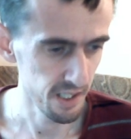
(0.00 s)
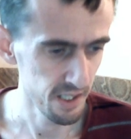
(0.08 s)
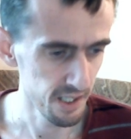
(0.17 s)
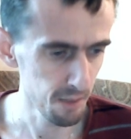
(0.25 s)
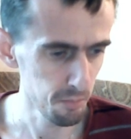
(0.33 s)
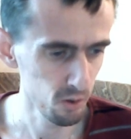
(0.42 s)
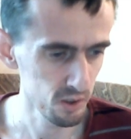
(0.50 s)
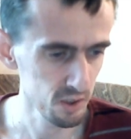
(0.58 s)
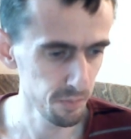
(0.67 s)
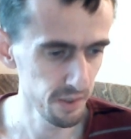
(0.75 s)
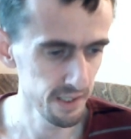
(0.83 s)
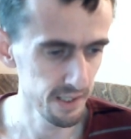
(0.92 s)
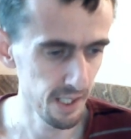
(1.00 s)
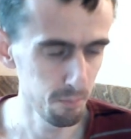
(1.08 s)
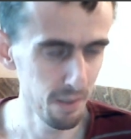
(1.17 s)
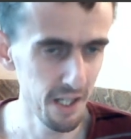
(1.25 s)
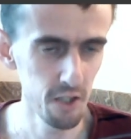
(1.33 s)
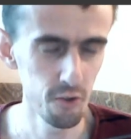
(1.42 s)
enabled split a
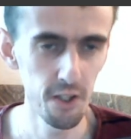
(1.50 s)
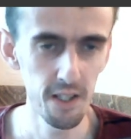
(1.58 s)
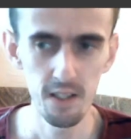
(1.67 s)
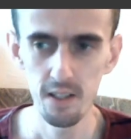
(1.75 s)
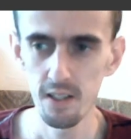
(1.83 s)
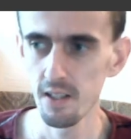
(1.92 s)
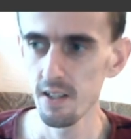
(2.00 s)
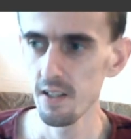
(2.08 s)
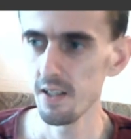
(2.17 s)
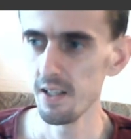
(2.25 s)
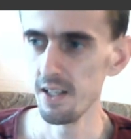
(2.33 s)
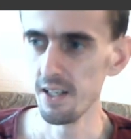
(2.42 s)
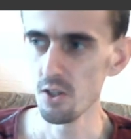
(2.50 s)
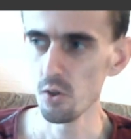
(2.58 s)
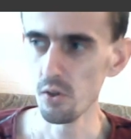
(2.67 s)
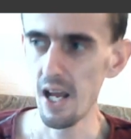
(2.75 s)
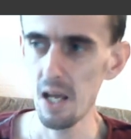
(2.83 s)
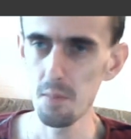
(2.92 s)
binary,
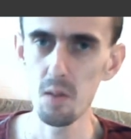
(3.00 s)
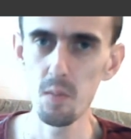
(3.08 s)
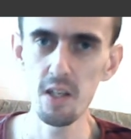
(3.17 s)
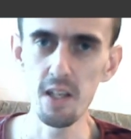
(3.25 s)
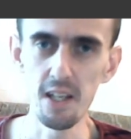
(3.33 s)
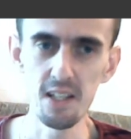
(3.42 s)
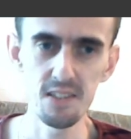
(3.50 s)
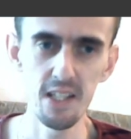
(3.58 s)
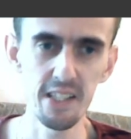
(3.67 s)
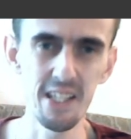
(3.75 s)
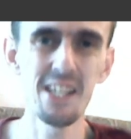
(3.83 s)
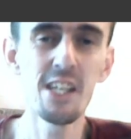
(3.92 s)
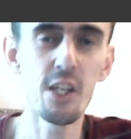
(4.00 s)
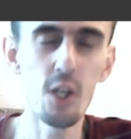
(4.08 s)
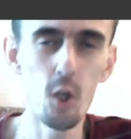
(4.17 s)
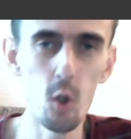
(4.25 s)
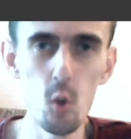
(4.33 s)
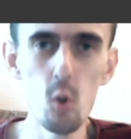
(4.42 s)
your ABB is like a
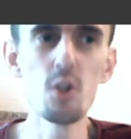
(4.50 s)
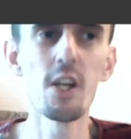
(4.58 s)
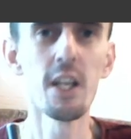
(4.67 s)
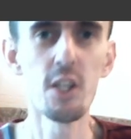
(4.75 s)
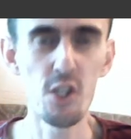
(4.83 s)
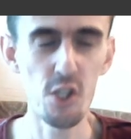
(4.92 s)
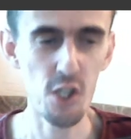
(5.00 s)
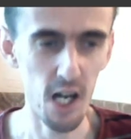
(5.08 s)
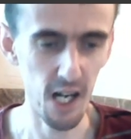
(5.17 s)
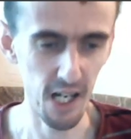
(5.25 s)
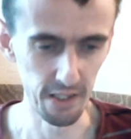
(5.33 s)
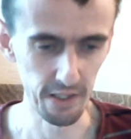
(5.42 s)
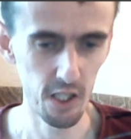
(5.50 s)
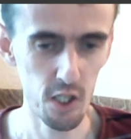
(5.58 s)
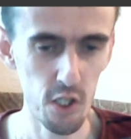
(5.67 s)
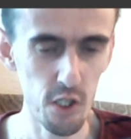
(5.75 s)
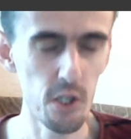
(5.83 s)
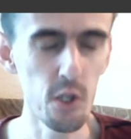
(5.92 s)
huge chunk,
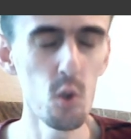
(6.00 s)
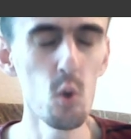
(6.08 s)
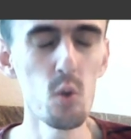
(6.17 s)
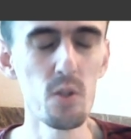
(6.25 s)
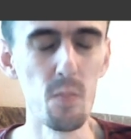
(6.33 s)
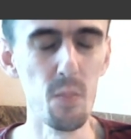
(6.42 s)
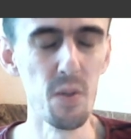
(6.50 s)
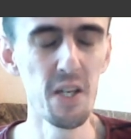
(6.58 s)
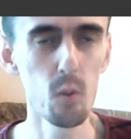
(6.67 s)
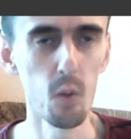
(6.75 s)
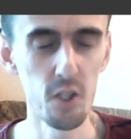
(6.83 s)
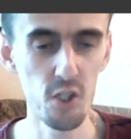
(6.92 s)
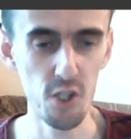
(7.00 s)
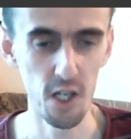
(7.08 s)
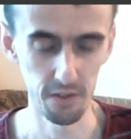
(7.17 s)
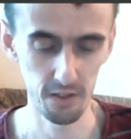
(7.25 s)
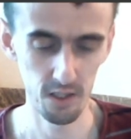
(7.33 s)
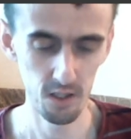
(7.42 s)
huge big one
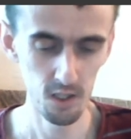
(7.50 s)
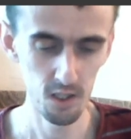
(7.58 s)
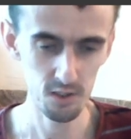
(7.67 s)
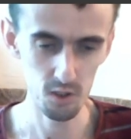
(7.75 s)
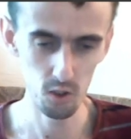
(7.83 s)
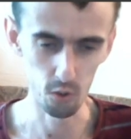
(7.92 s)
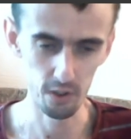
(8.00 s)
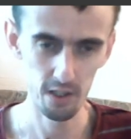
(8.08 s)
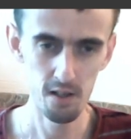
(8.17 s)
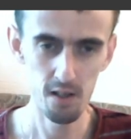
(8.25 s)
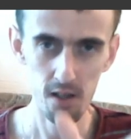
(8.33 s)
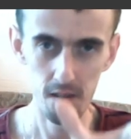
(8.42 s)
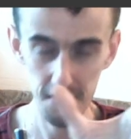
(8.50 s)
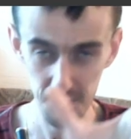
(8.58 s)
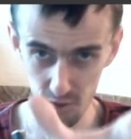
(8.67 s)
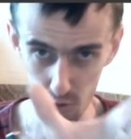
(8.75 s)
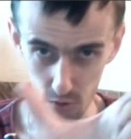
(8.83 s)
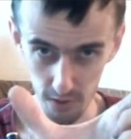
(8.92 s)
chunk. So look, this
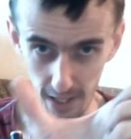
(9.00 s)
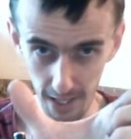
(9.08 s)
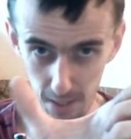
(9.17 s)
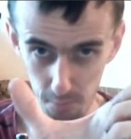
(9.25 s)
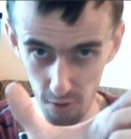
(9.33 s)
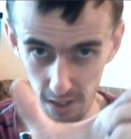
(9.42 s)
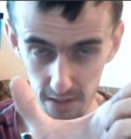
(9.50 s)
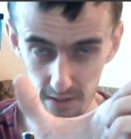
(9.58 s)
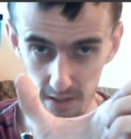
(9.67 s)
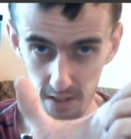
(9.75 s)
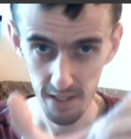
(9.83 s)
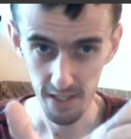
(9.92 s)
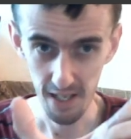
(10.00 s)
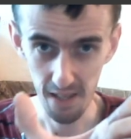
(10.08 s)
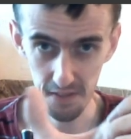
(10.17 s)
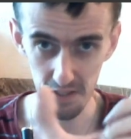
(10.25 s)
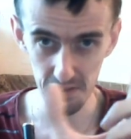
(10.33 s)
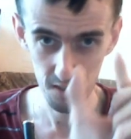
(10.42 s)
is your game, right?
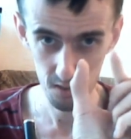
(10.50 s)
And this